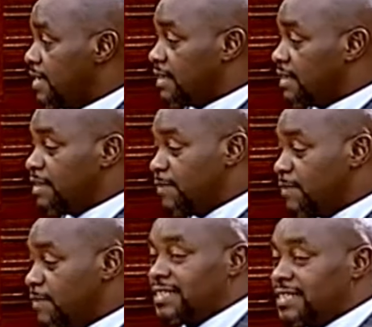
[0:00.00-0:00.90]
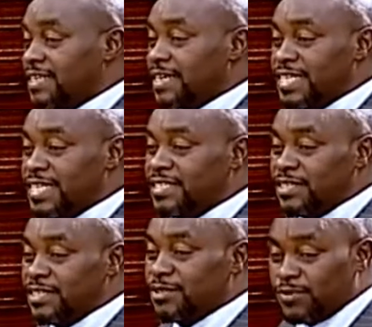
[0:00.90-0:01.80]
that the matters that I'm
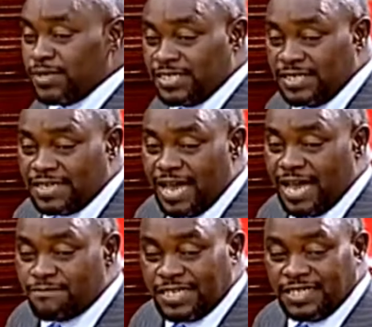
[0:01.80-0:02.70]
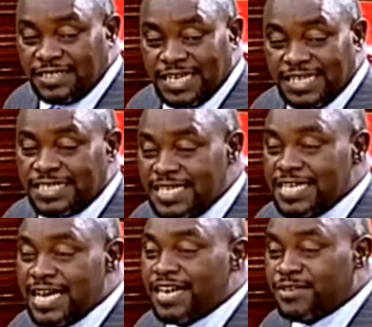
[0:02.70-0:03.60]
raising, those questions, are matters that
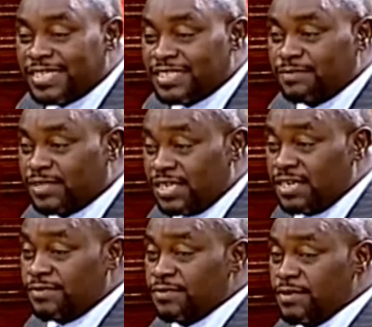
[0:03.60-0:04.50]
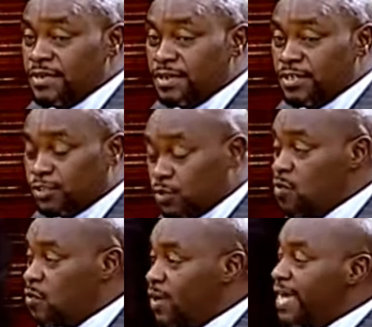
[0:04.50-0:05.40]
he addressed himself
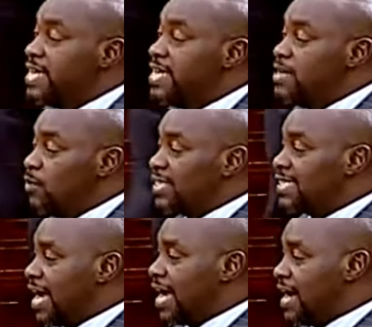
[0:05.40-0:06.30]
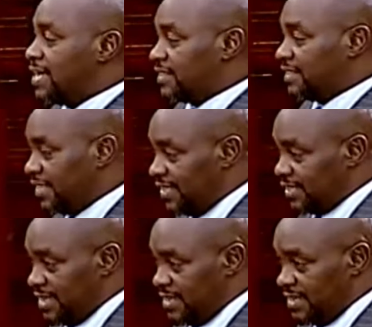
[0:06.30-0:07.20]
to when he was a
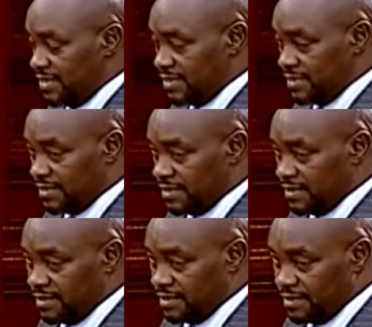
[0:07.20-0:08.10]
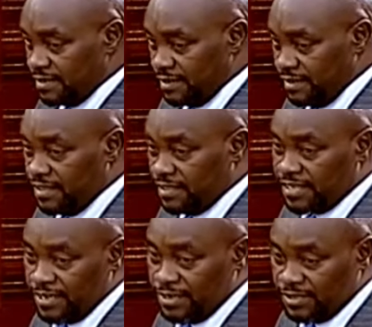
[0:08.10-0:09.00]
senator in this
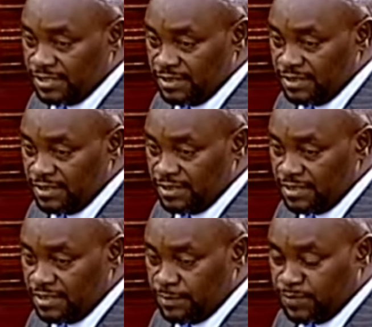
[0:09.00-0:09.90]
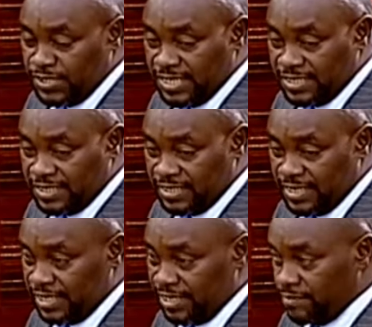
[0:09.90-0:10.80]
House representing
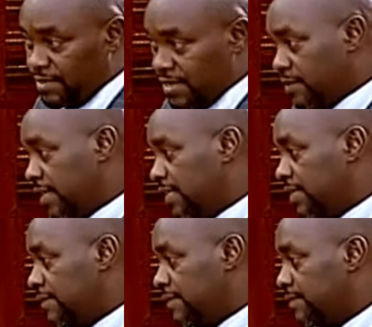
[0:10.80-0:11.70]
Elgeyo Marakwet.